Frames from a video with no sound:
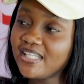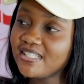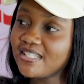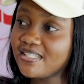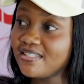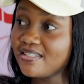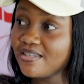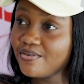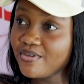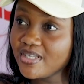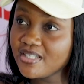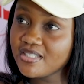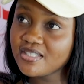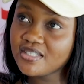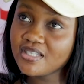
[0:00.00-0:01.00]
It's a
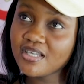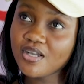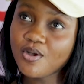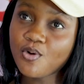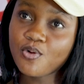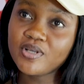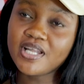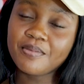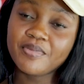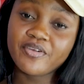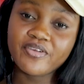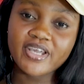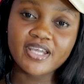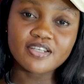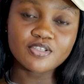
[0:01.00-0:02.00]
series called
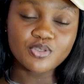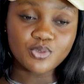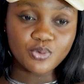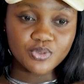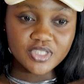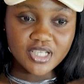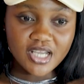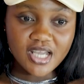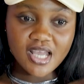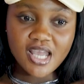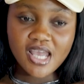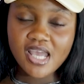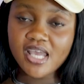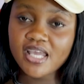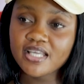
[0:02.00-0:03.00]
American Soldier.
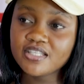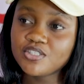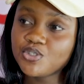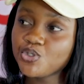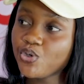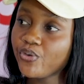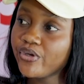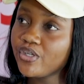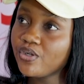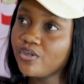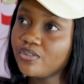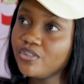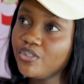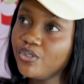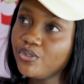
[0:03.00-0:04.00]
It's showing
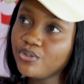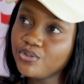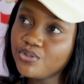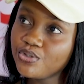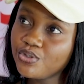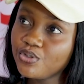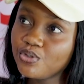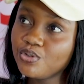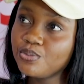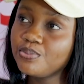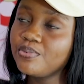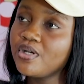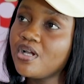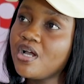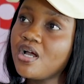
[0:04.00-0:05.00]
on YouTube,
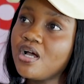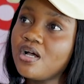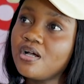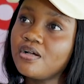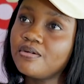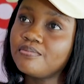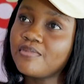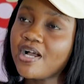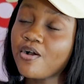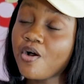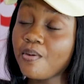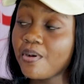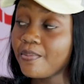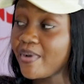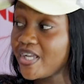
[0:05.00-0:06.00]

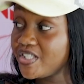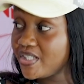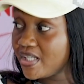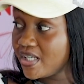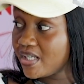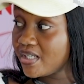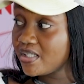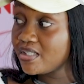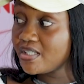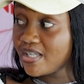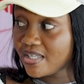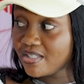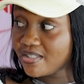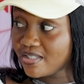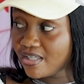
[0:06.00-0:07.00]
Aquaba Magic,
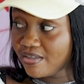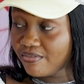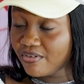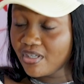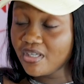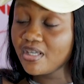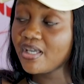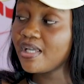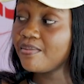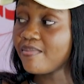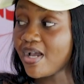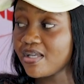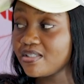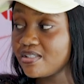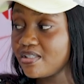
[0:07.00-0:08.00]
Yes TV, and
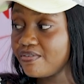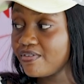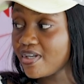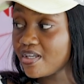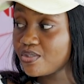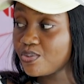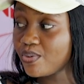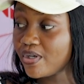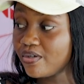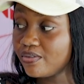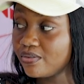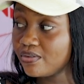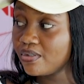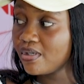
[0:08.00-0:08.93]
Max TV as well.